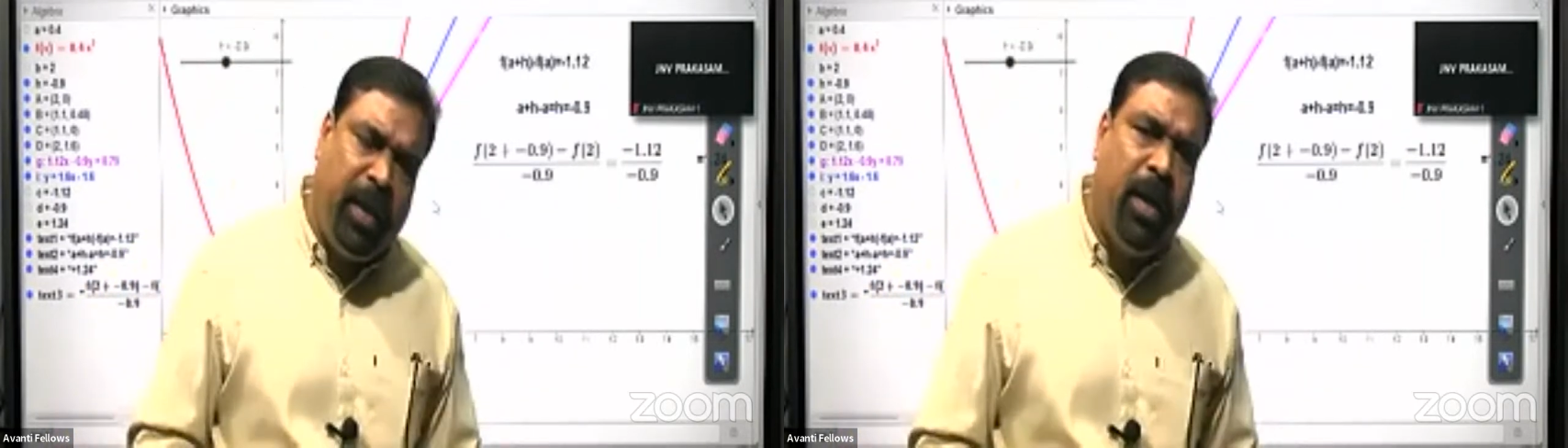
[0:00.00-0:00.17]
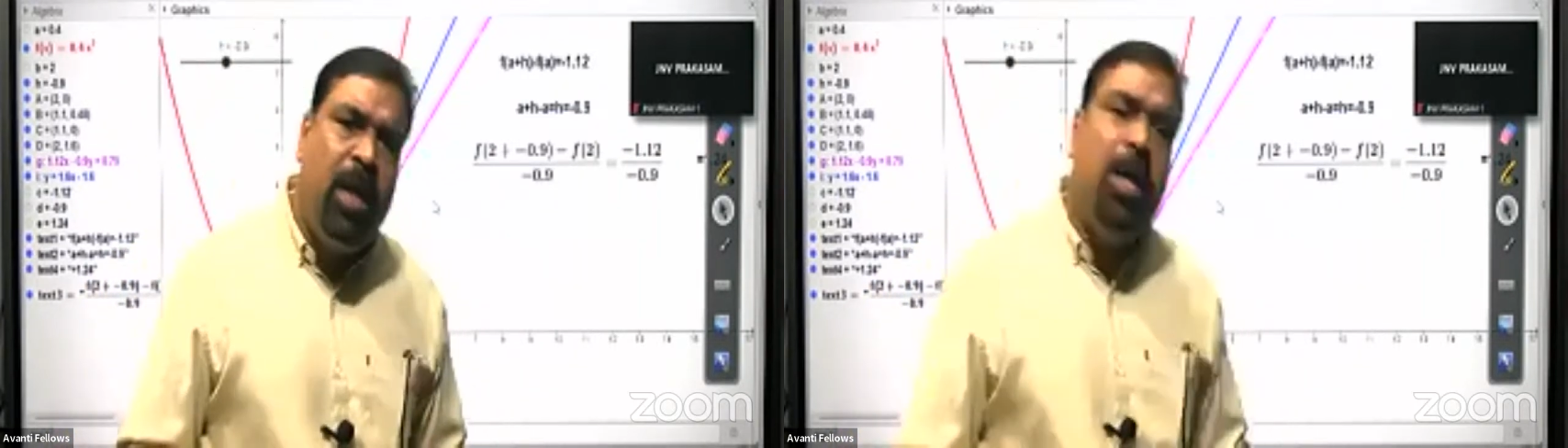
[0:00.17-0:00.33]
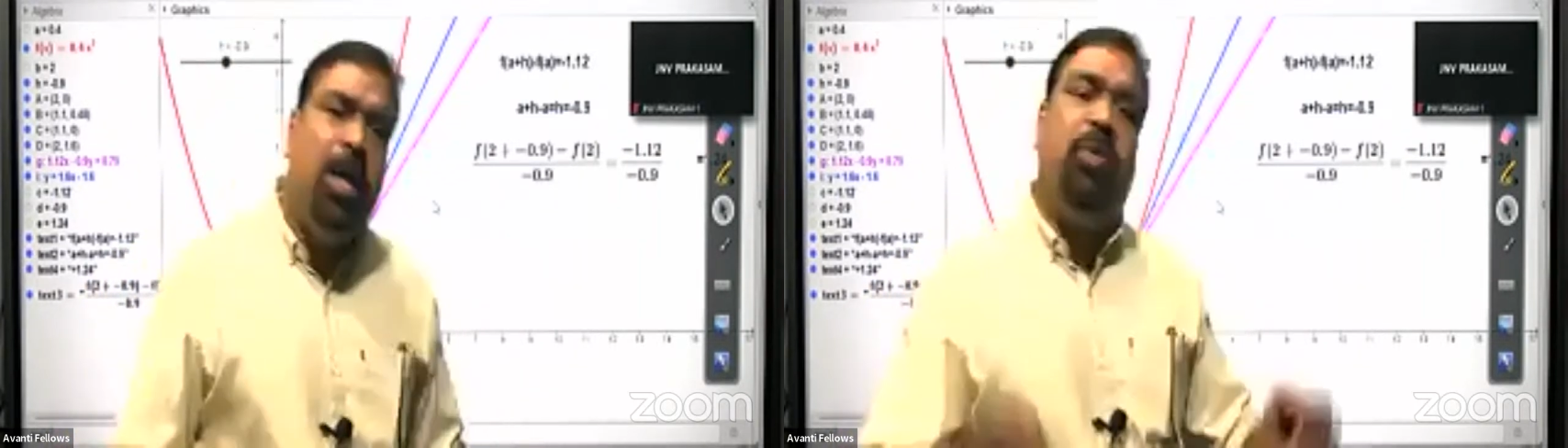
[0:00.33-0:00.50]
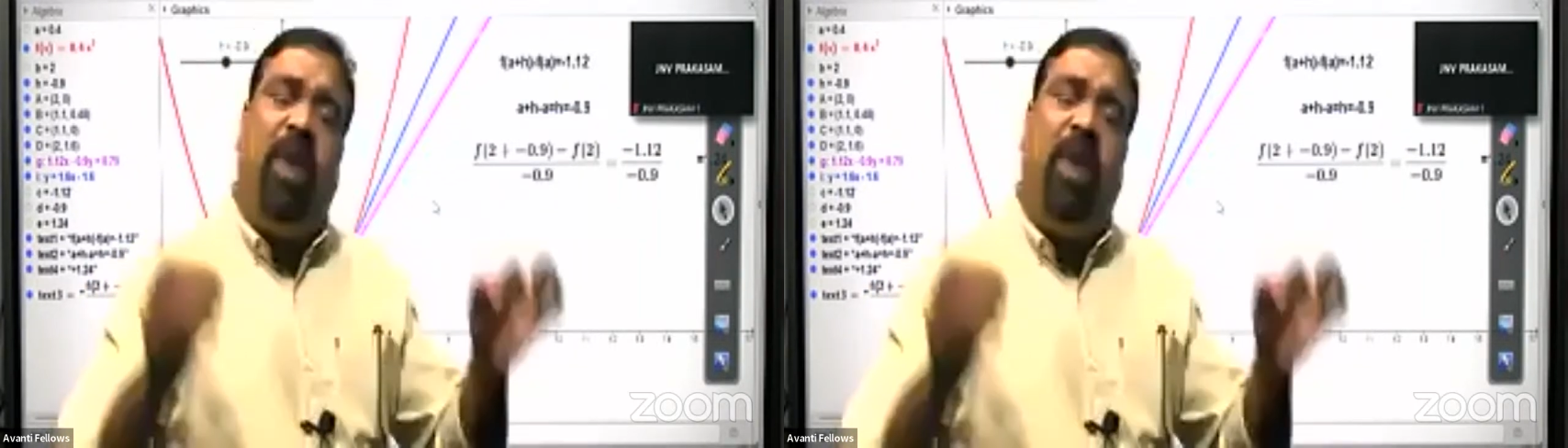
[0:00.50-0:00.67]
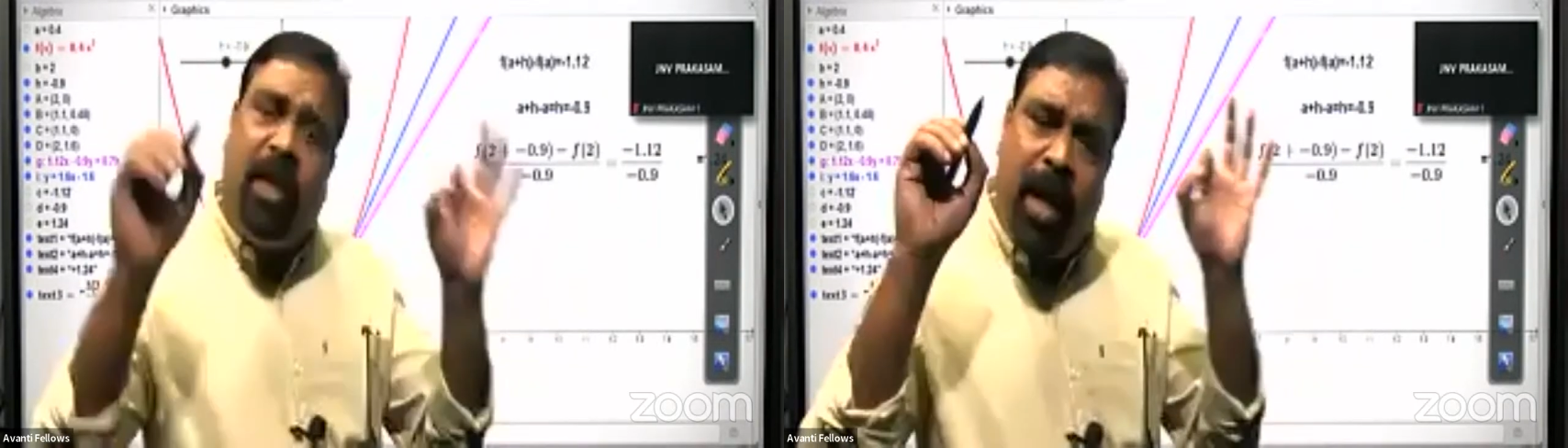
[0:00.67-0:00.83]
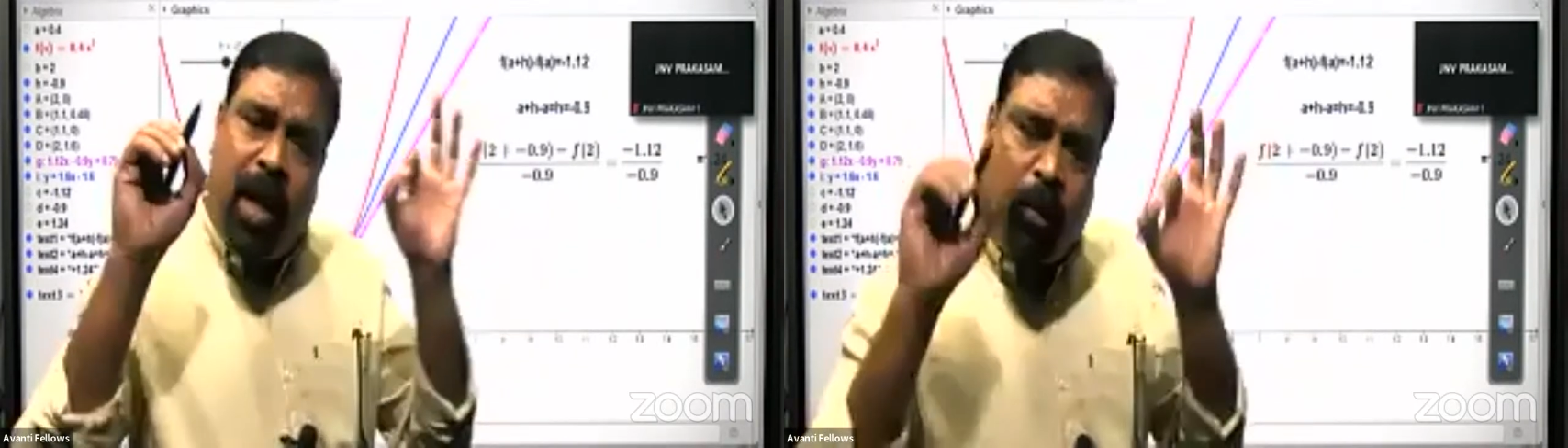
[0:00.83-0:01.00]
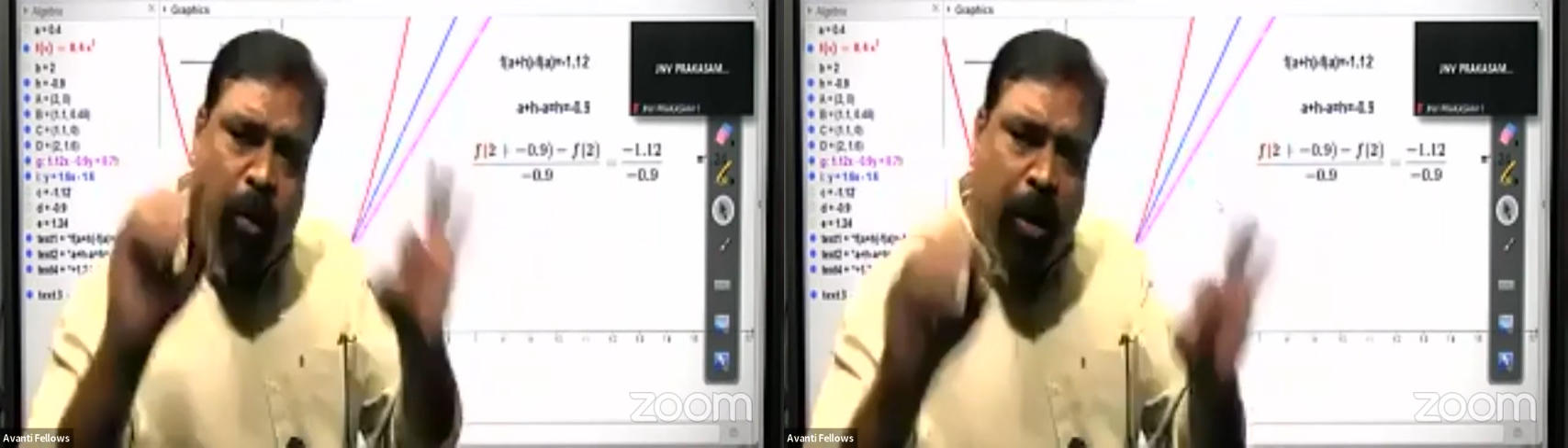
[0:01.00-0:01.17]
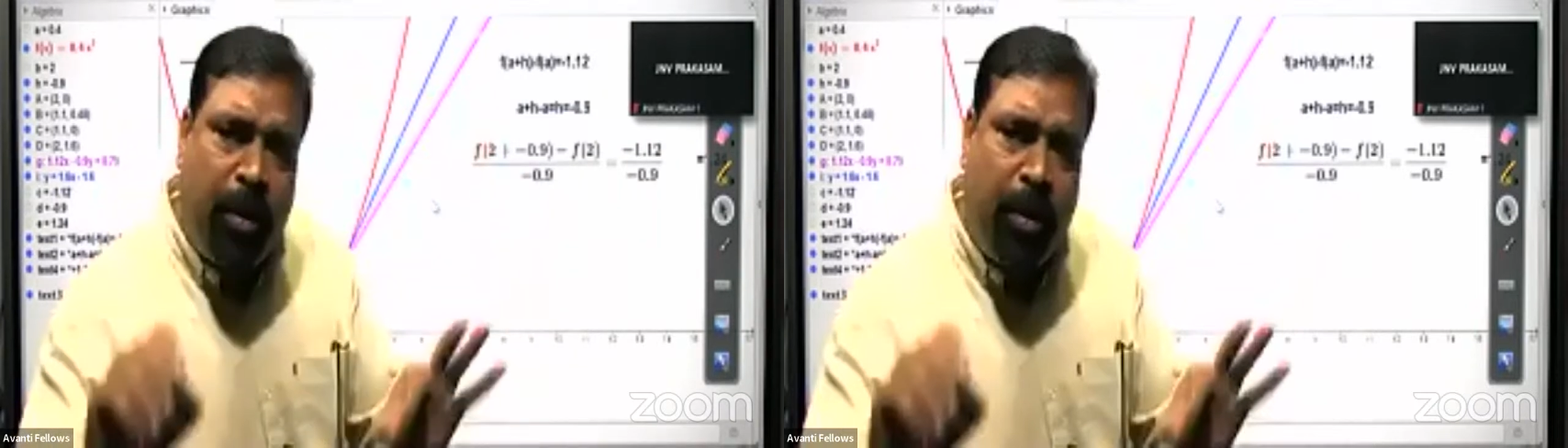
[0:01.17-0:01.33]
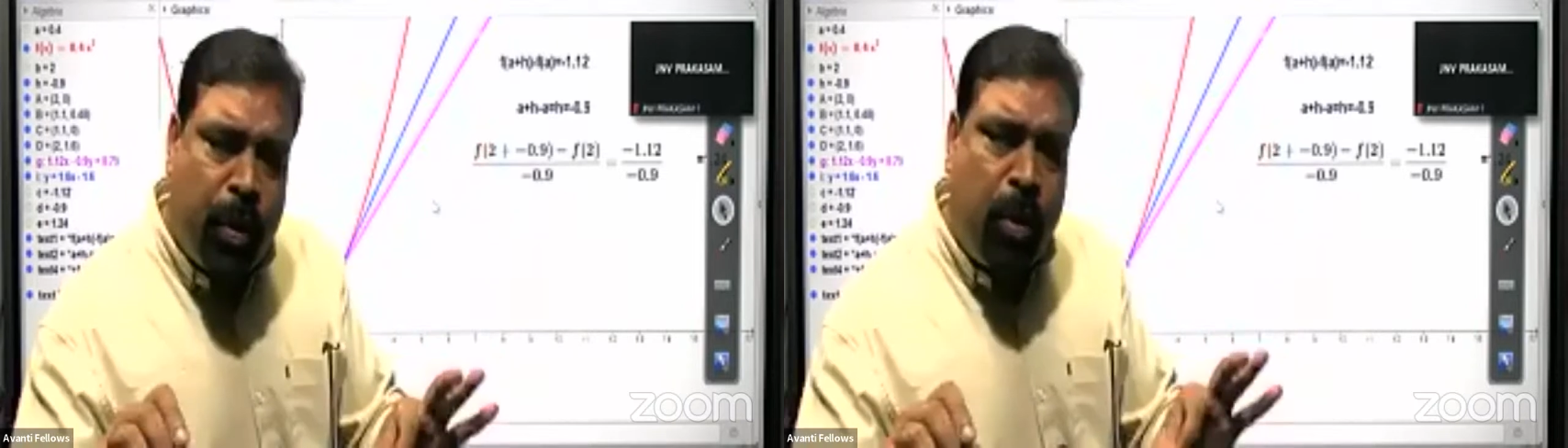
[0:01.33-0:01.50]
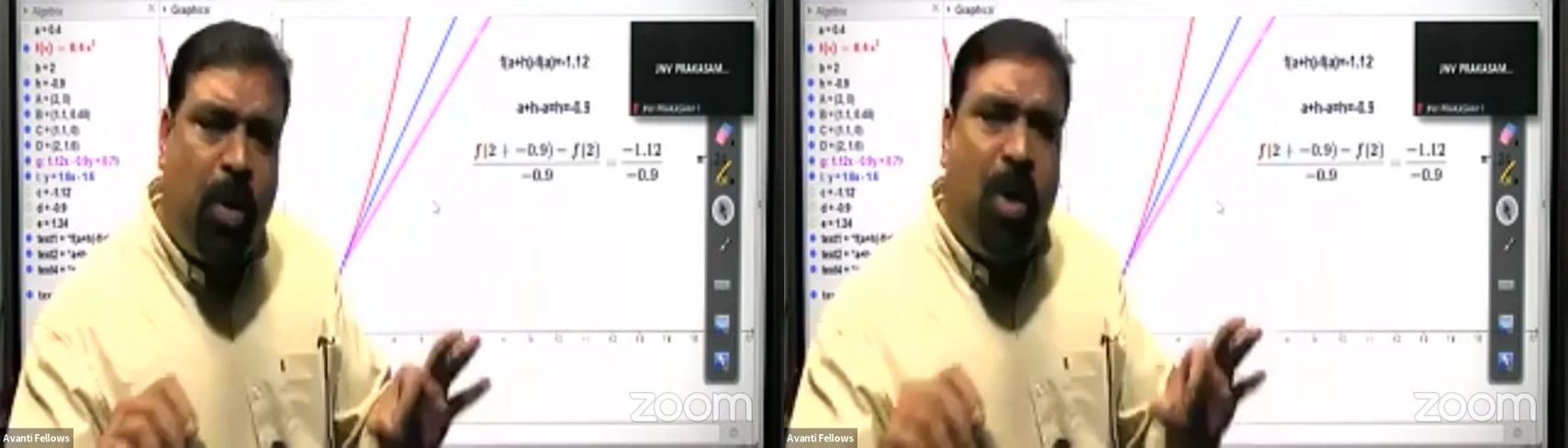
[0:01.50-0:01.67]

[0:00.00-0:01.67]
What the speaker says: So what I am going to show,